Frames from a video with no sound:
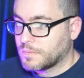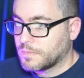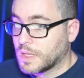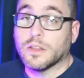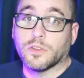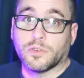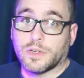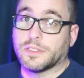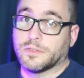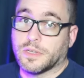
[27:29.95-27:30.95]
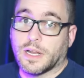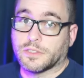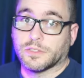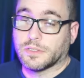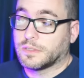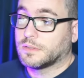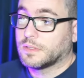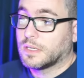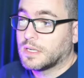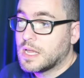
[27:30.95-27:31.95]
Another great suit, actually.
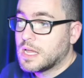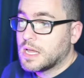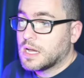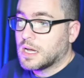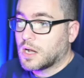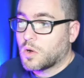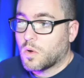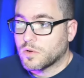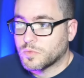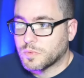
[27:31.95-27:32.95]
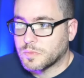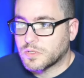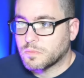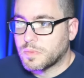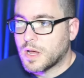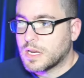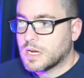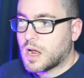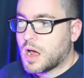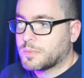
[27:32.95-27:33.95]
Uh, quadruple missile pod,
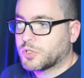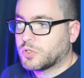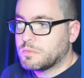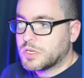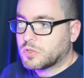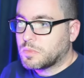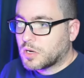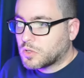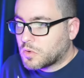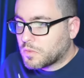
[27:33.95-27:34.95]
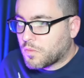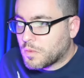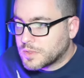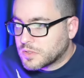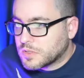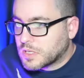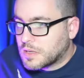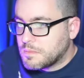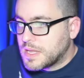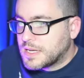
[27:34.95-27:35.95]
an optional missile pod loaded with four missiles that
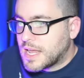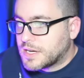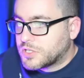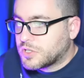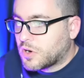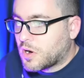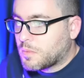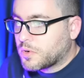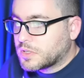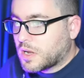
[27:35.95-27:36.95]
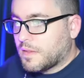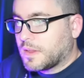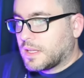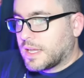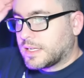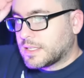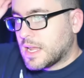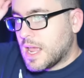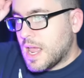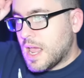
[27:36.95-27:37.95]
can be attached to the hardpoints on the legs
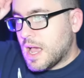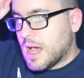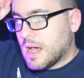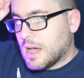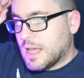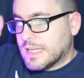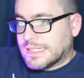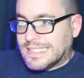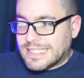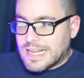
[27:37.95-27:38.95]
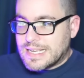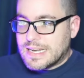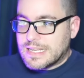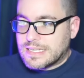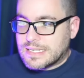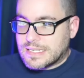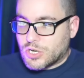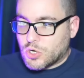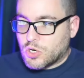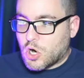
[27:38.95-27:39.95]
uh, and side
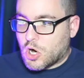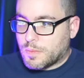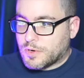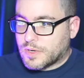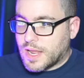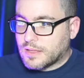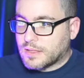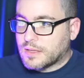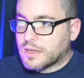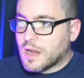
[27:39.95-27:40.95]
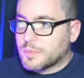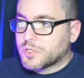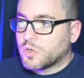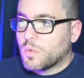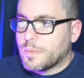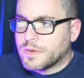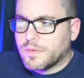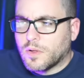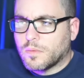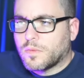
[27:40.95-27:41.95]
skirt armor. Gatling gun, an optional weapon
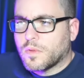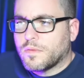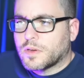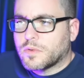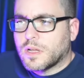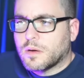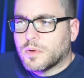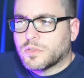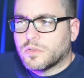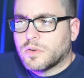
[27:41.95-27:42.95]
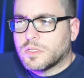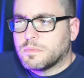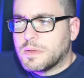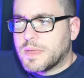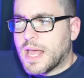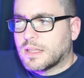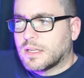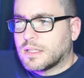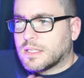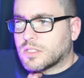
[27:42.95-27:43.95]
developed for the Victory gun, also known as Beam Gatling
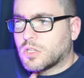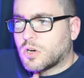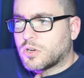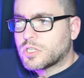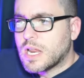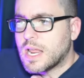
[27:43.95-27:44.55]
gun. This large